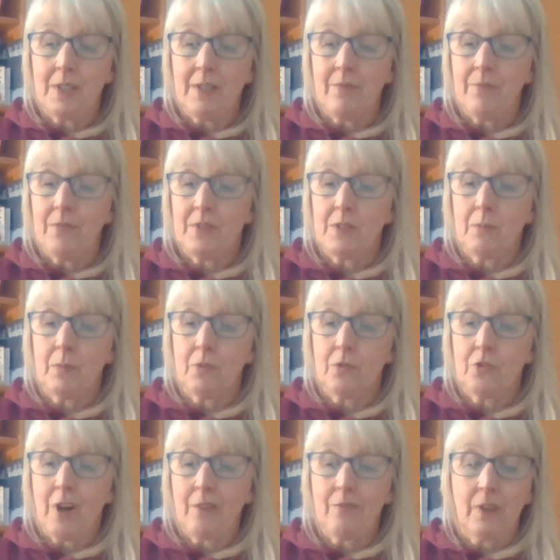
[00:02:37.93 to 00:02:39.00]
invisible
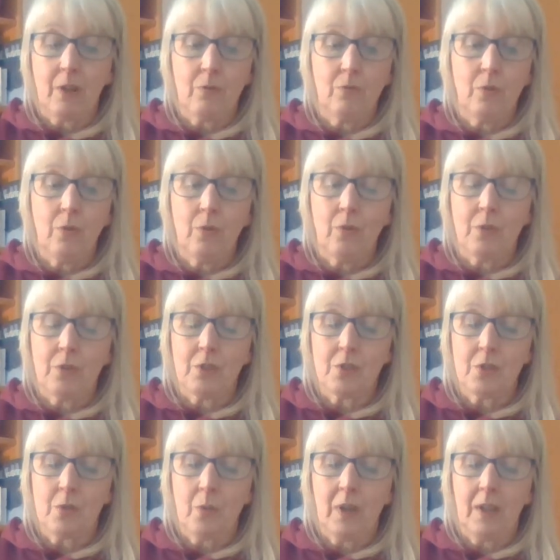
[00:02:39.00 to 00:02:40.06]
traffic roared and
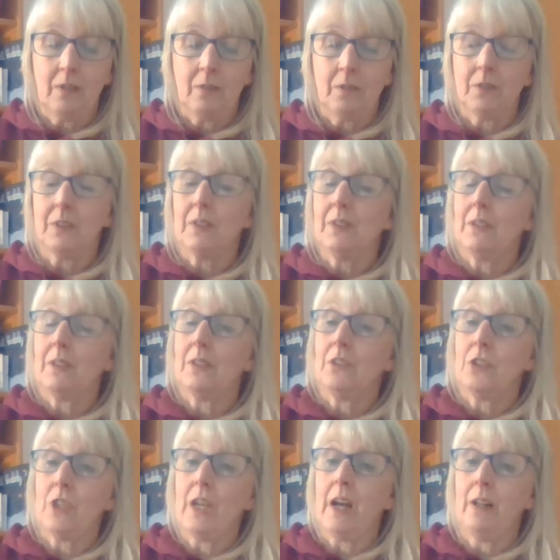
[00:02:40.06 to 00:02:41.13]
squealed.
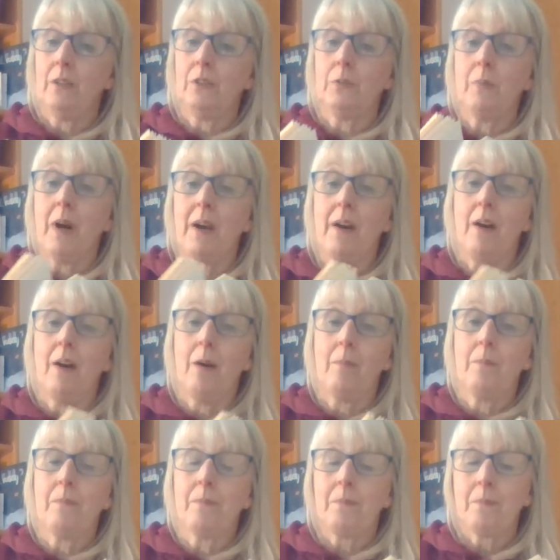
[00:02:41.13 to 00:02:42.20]
She held my arm.